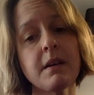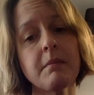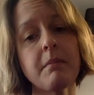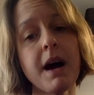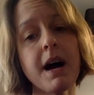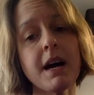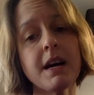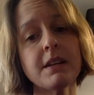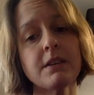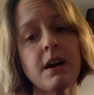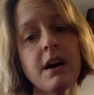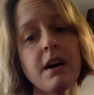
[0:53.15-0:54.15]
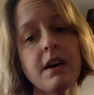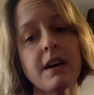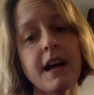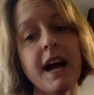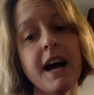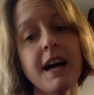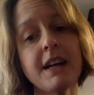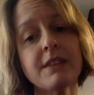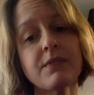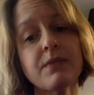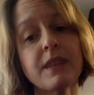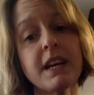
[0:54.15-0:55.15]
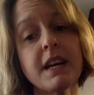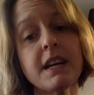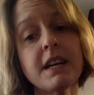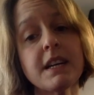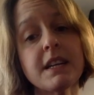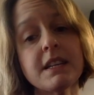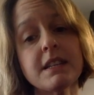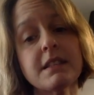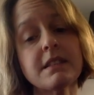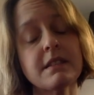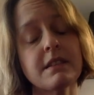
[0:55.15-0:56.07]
My dog has fleas.